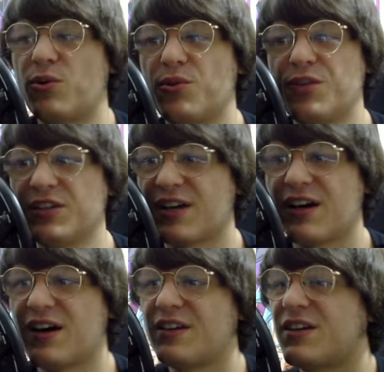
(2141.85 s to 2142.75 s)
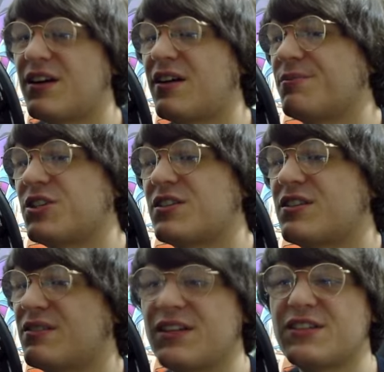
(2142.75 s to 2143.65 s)
all these cards.
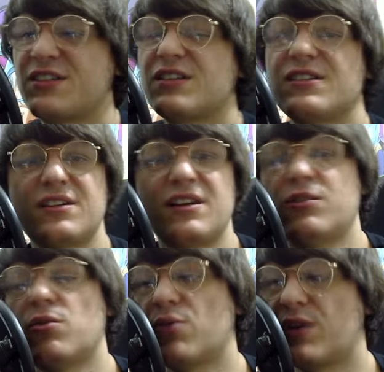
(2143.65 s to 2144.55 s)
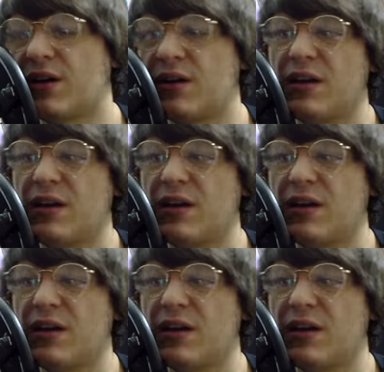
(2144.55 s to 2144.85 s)
This isn't in order.